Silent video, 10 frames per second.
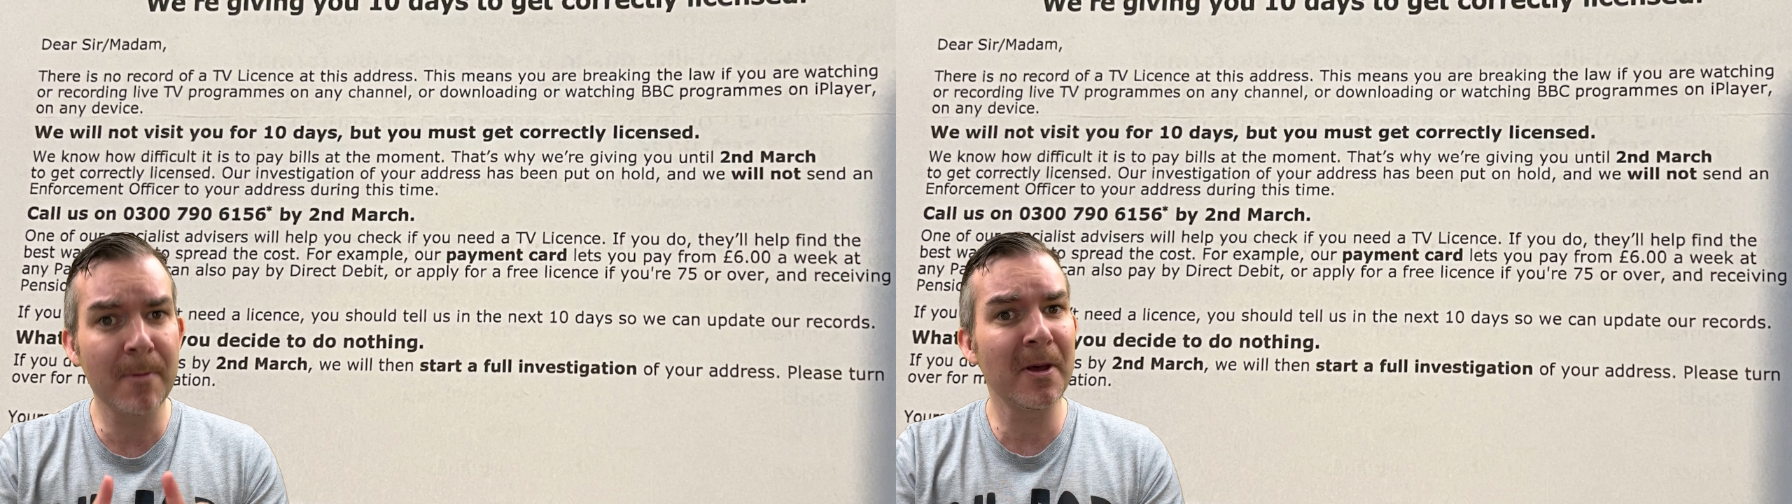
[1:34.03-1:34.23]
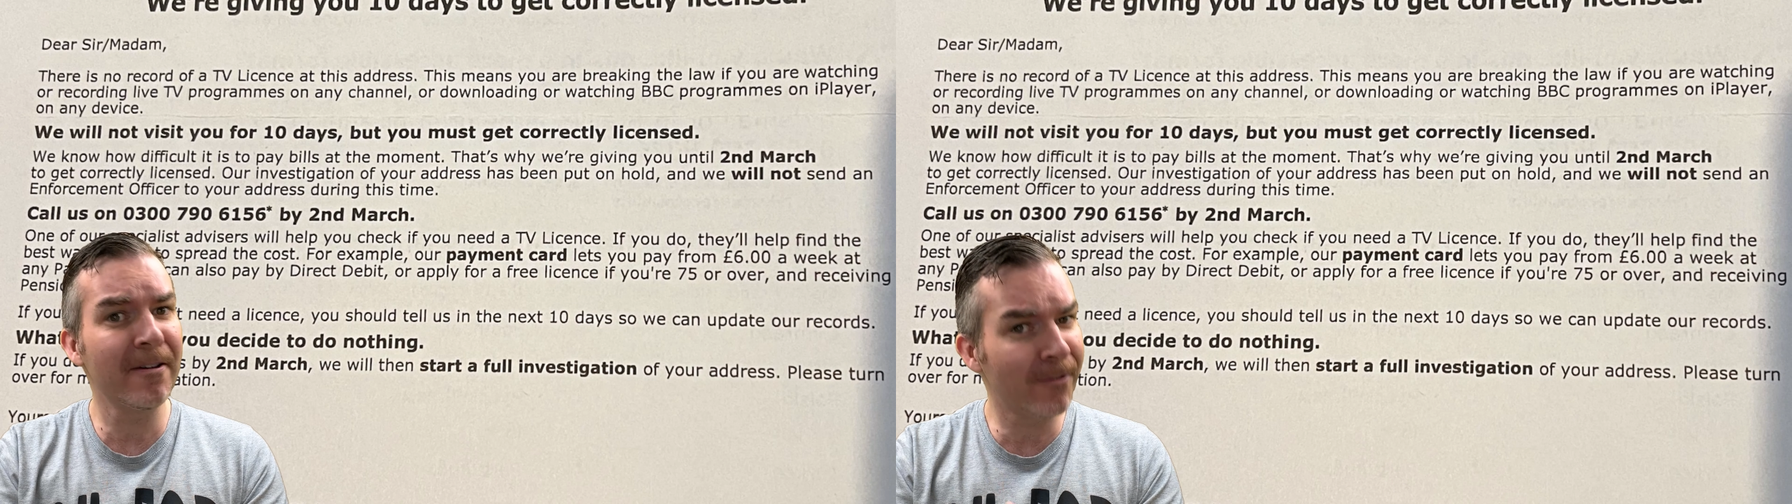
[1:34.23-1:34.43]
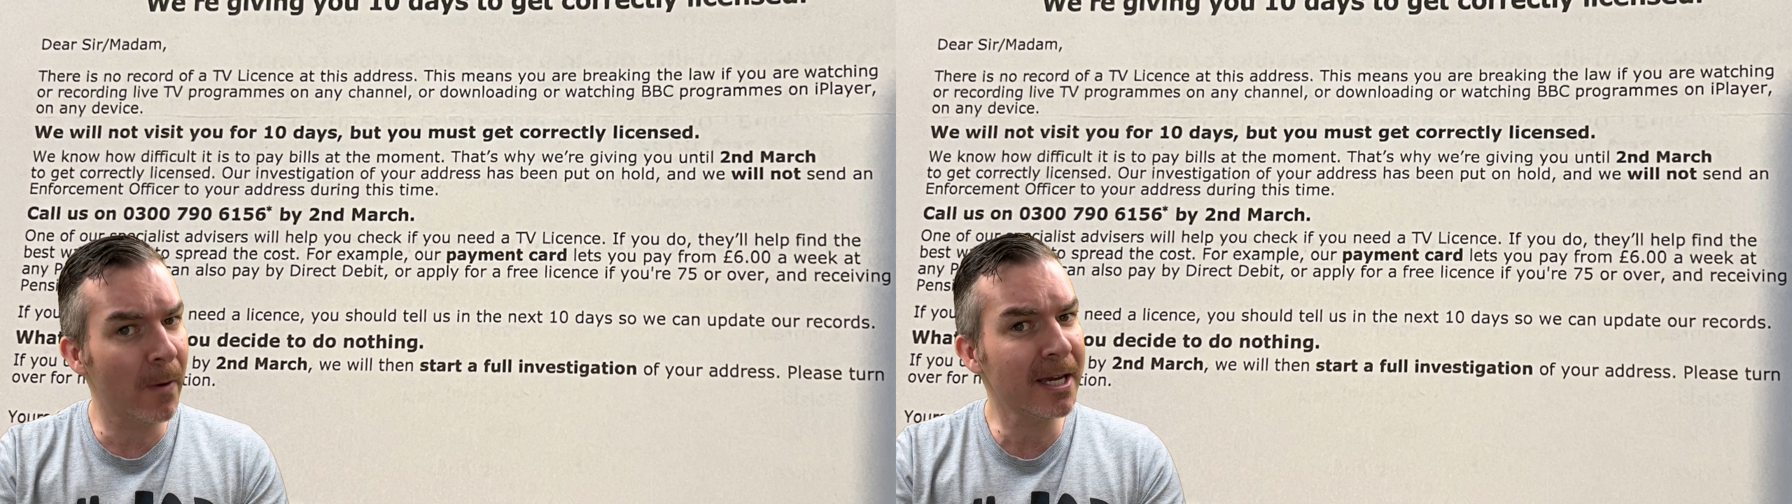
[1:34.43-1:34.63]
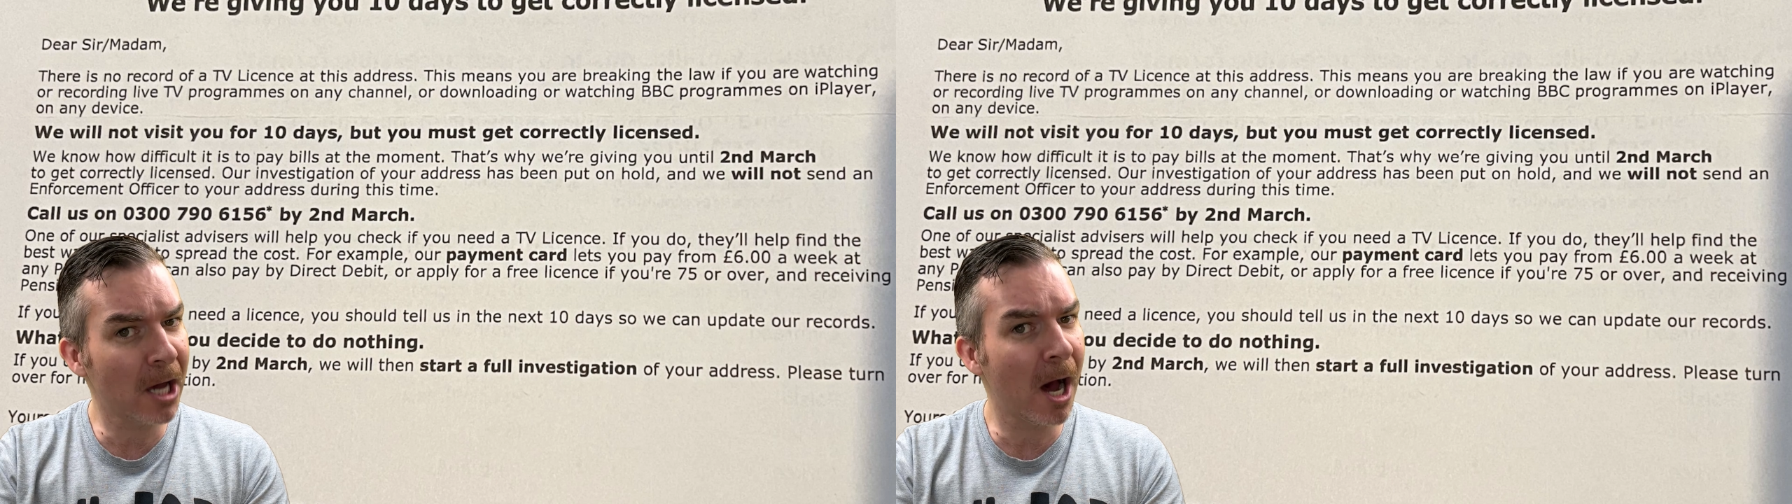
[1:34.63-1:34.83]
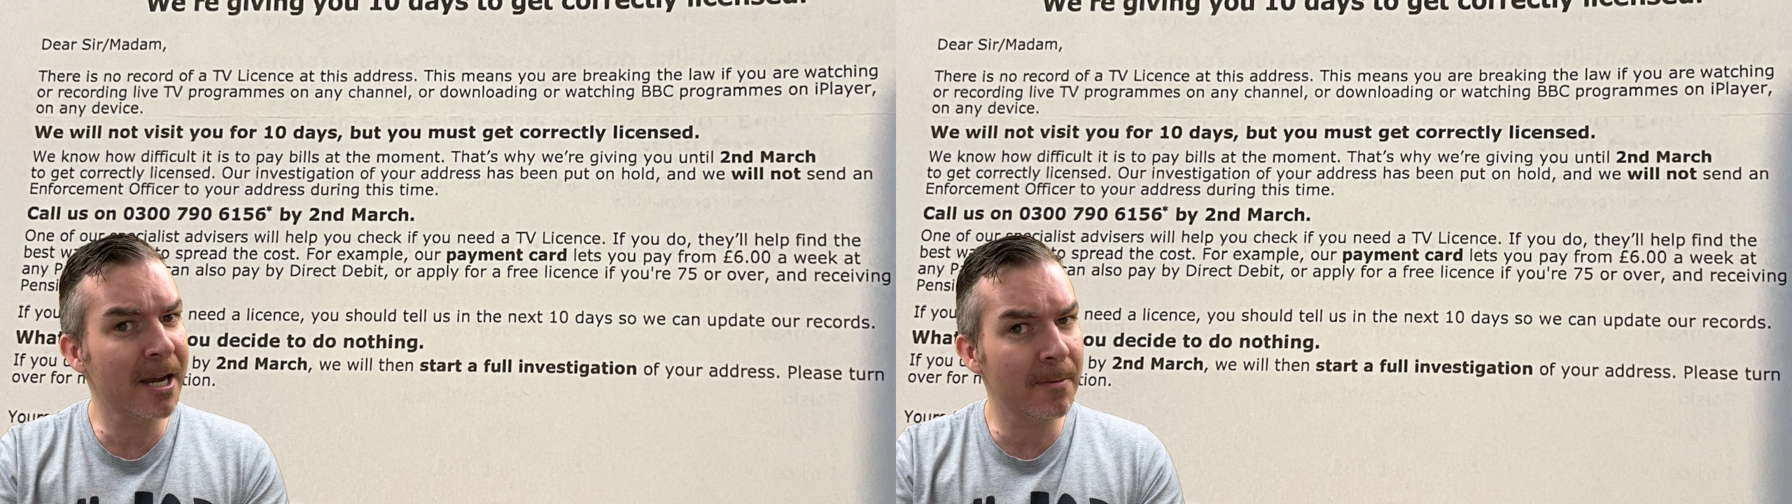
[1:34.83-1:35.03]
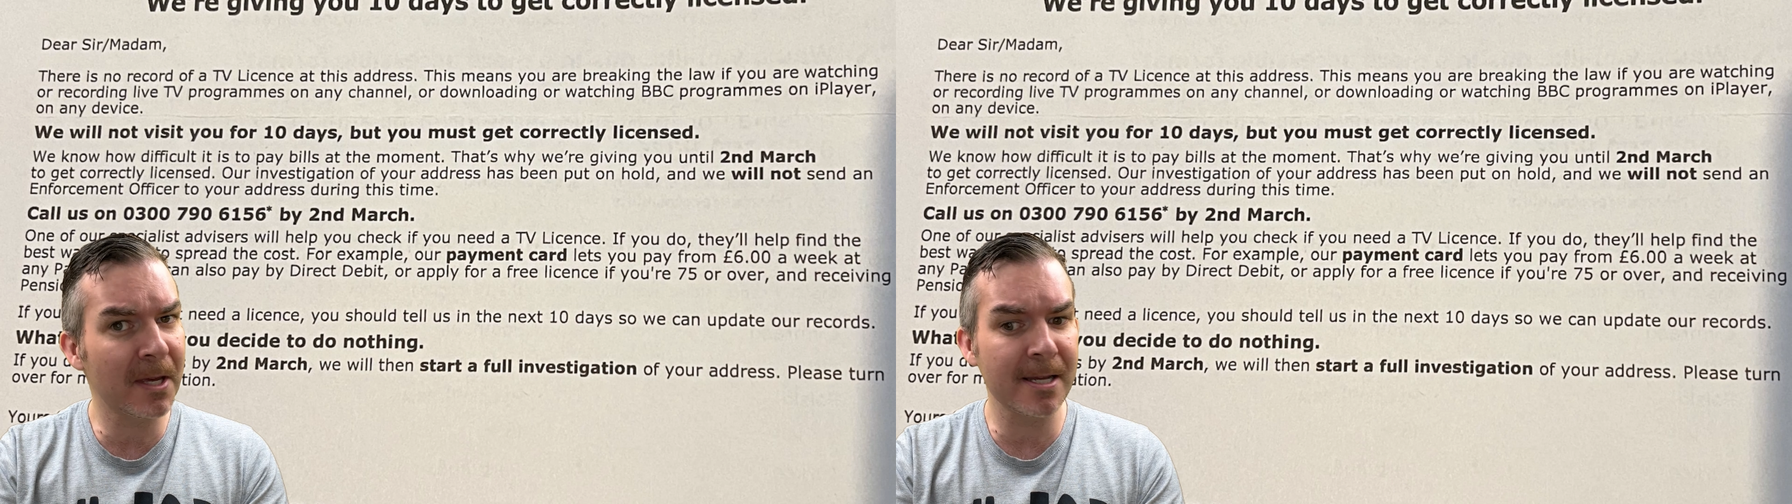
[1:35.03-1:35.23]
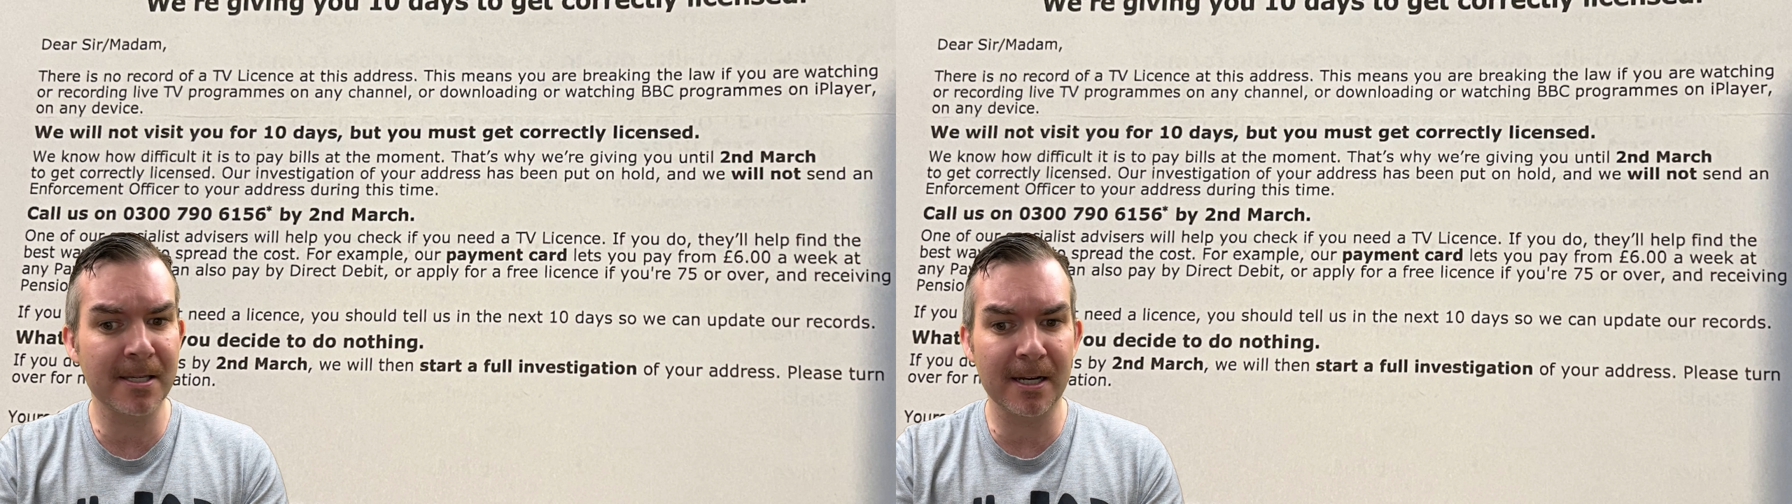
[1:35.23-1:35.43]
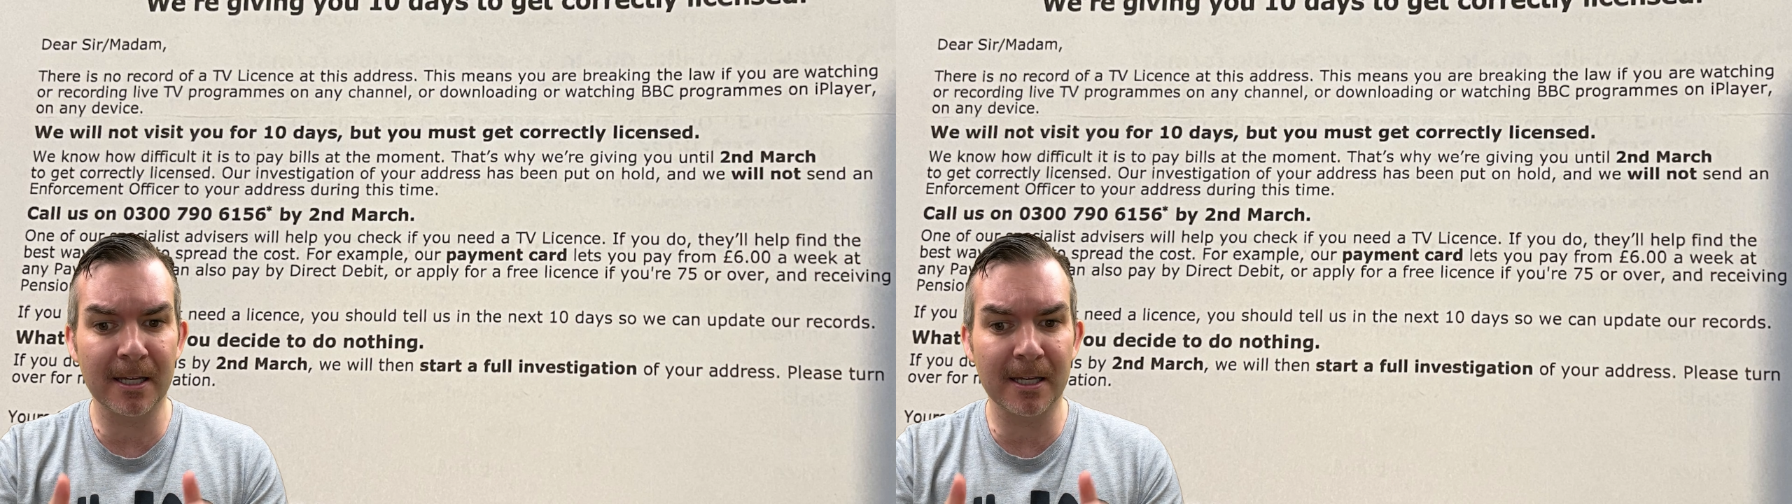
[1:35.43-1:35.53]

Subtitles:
being very kind, I'm guessing,